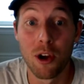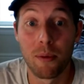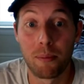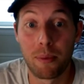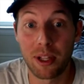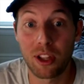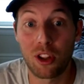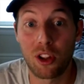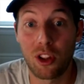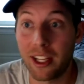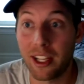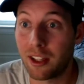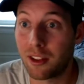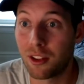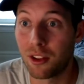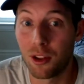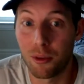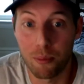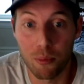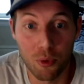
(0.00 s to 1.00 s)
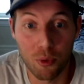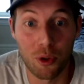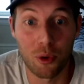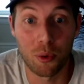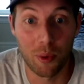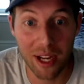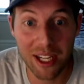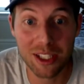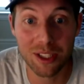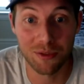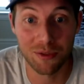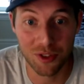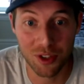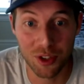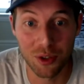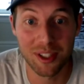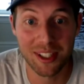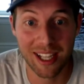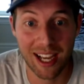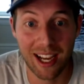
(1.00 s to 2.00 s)
but like the, the rates of
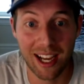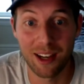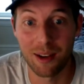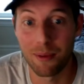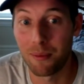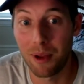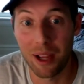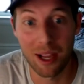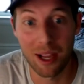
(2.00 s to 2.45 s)
suicide in,